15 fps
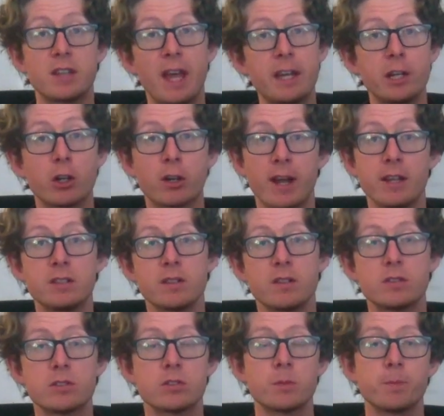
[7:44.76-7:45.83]
Gettier
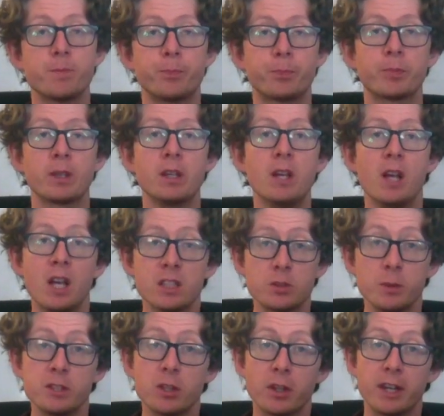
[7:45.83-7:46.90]
cases. So
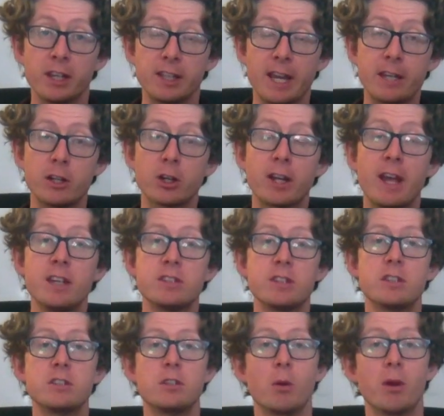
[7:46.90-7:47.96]
we saw that in Gettier
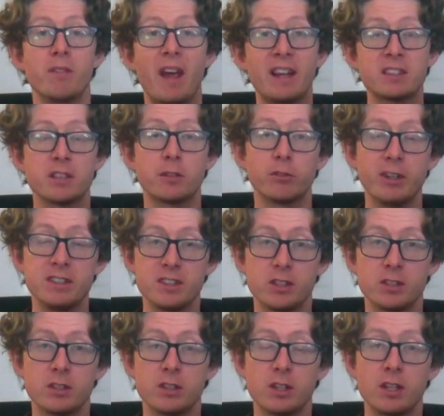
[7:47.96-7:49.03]
cases, you have excellent
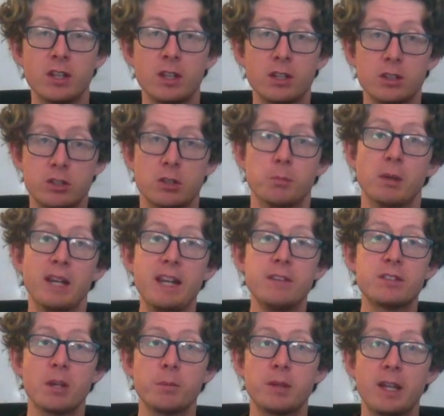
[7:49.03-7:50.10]
reason to believe
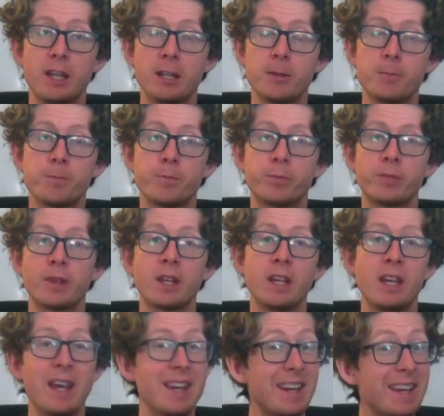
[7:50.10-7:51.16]
something,
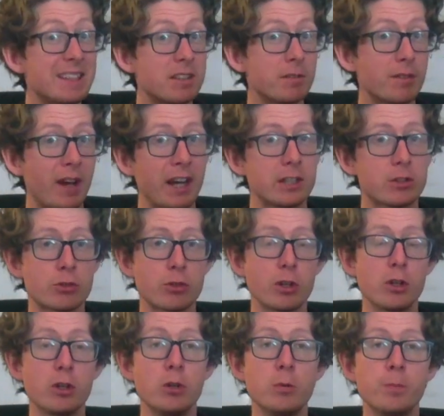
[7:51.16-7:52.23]
it is in fact
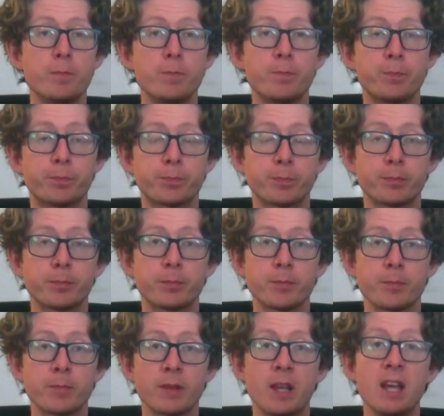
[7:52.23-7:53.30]
true,
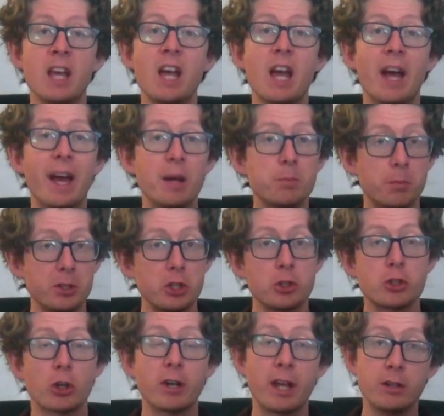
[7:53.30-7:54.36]
um, but you
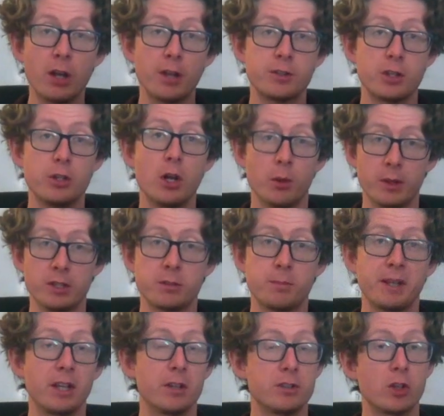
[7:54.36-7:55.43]
turn out not to know it
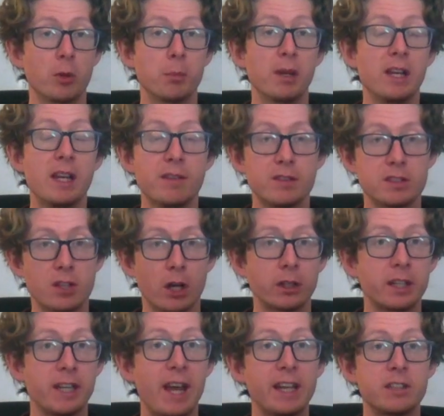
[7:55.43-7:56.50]
because your belief is not
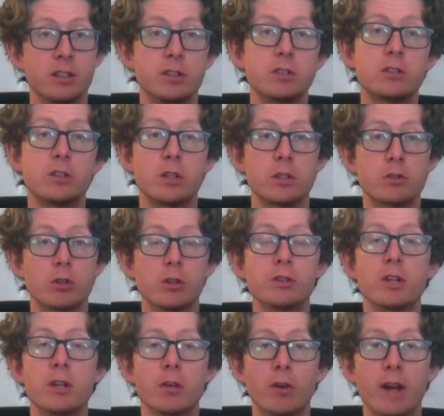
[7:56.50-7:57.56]
connected to the truth
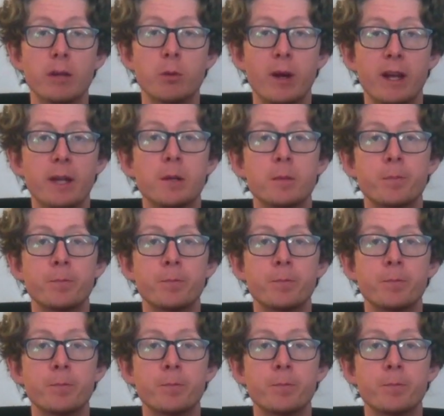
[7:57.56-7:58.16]
in the right way.